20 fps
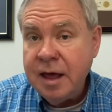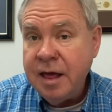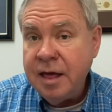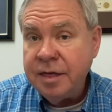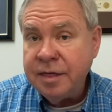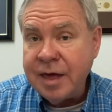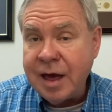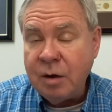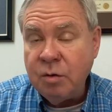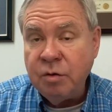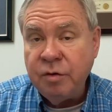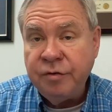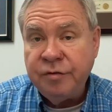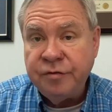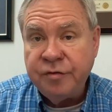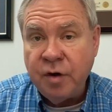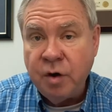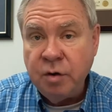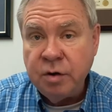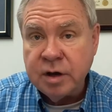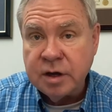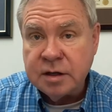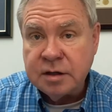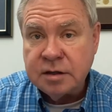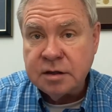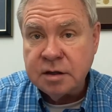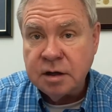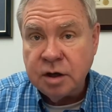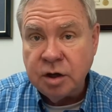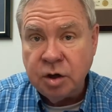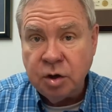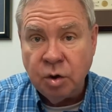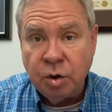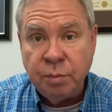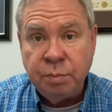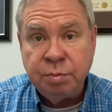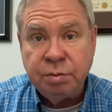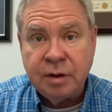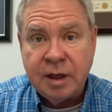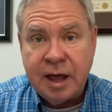That will focus your
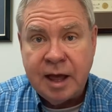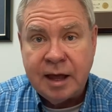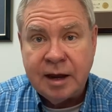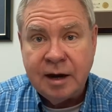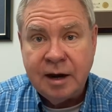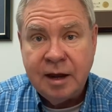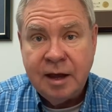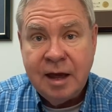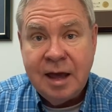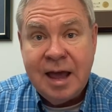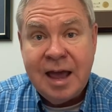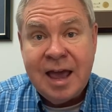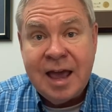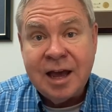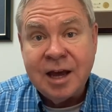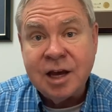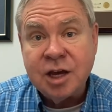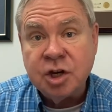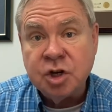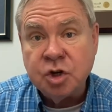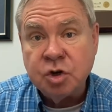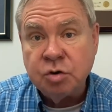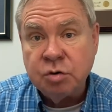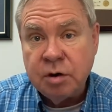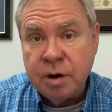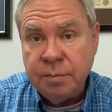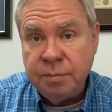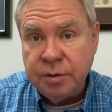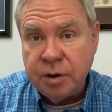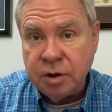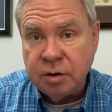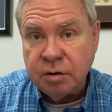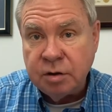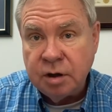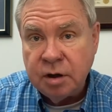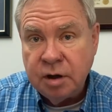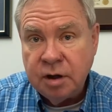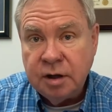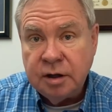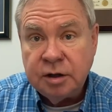plan and contribute
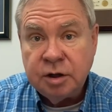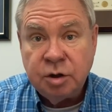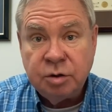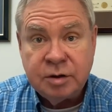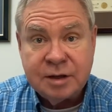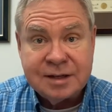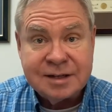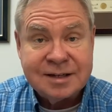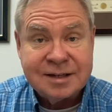to the